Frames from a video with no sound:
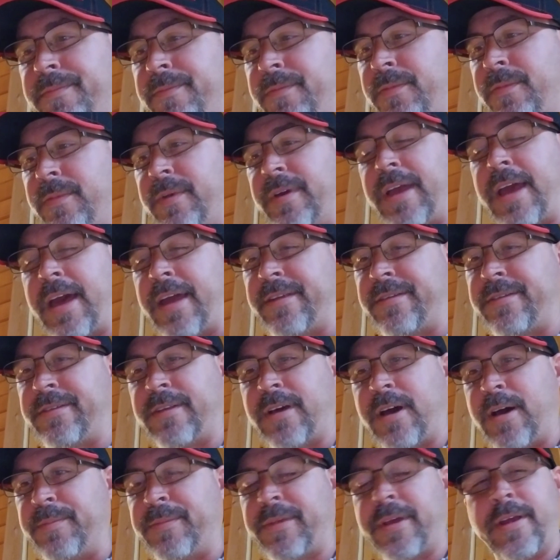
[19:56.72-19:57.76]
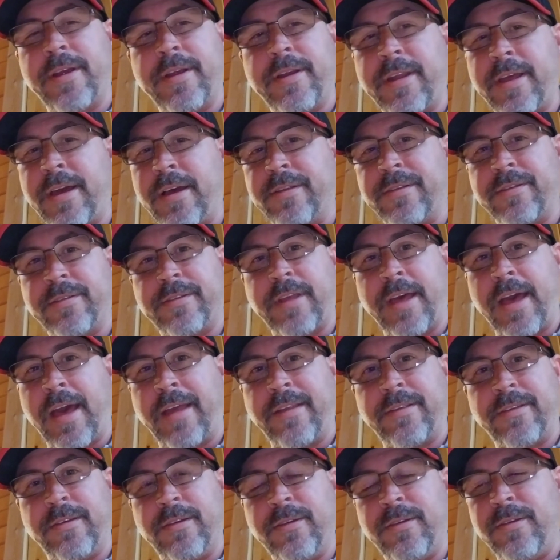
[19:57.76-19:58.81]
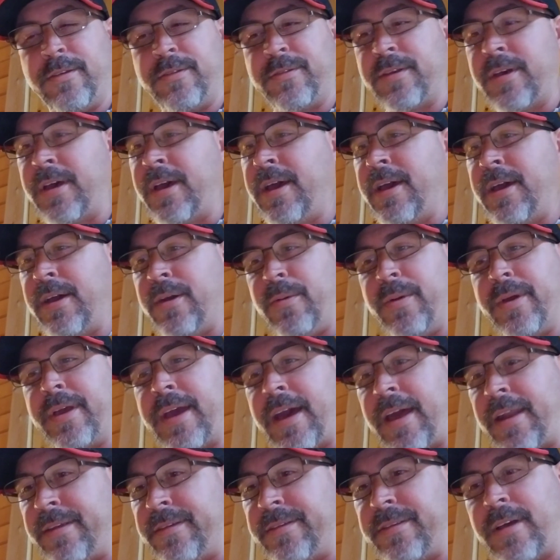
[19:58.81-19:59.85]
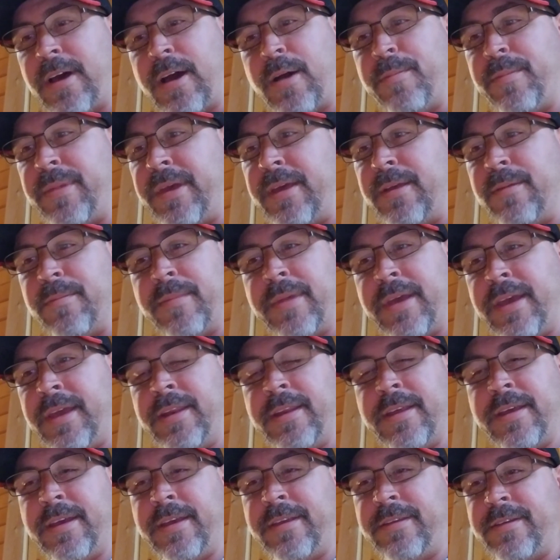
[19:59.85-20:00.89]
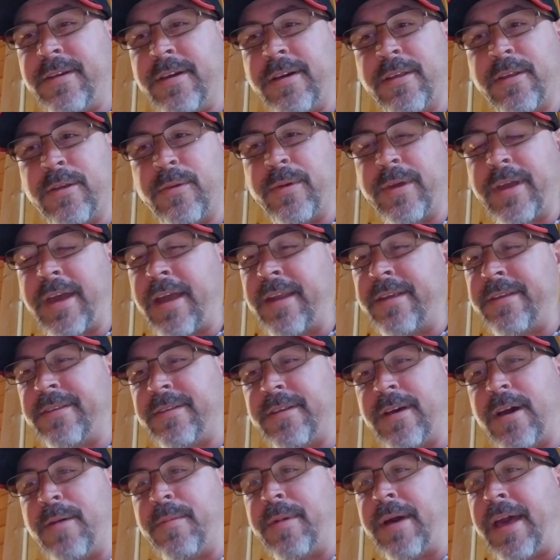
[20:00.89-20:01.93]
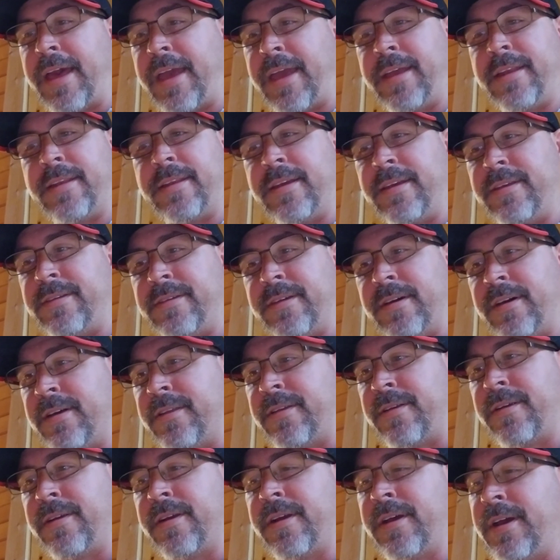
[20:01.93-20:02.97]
we got to stop tearing down statues. We got to stop being mean to each other. We got to stop hating each other.